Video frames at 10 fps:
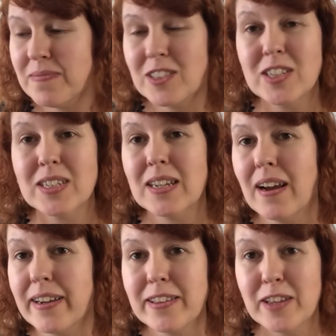just
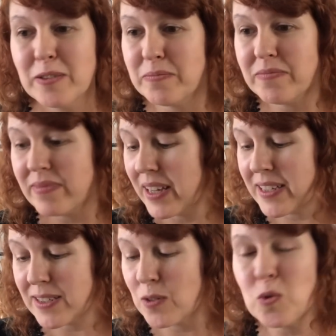like them
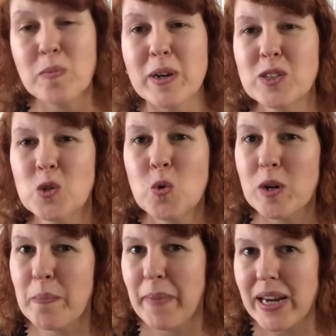as almost
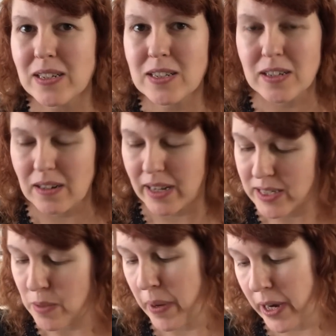ornamental, I
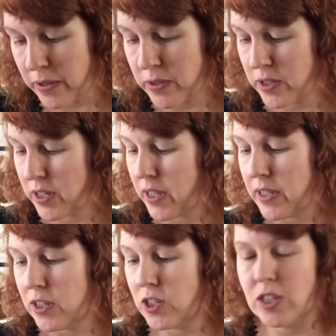suppose,
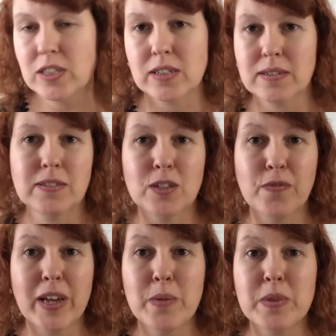just to
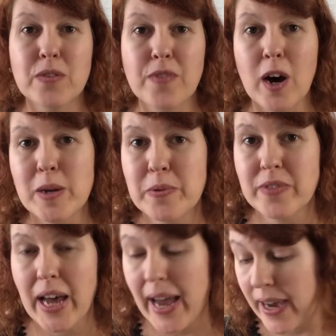fit in with the vibe of the
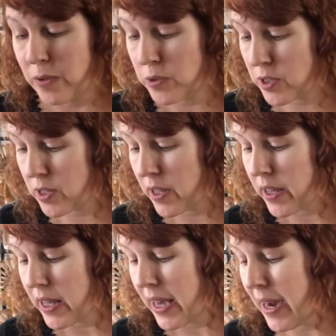house.
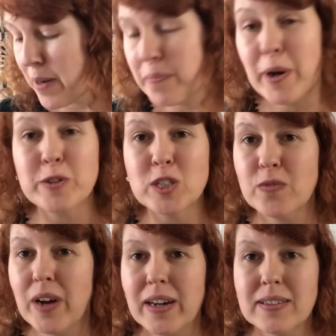Most of
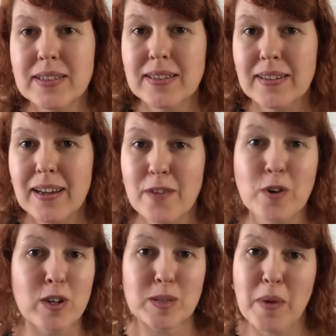us have
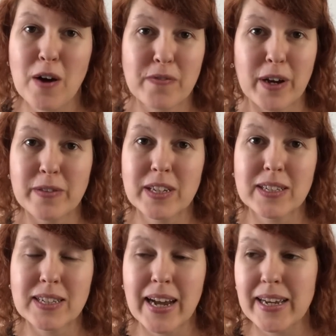got a smartphone these
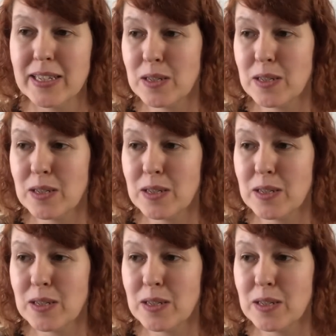days.